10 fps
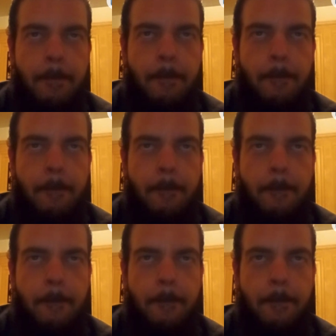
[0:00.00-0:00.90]

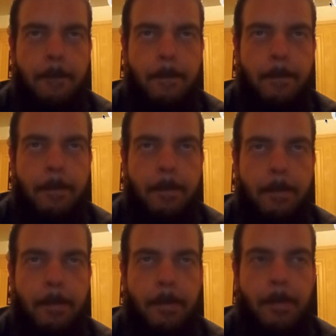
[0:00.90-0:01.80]

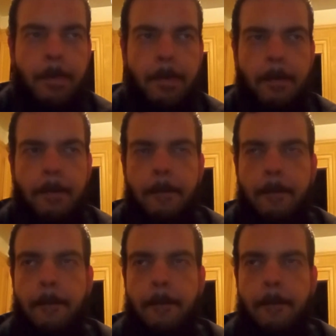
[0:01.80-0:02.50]
(silent)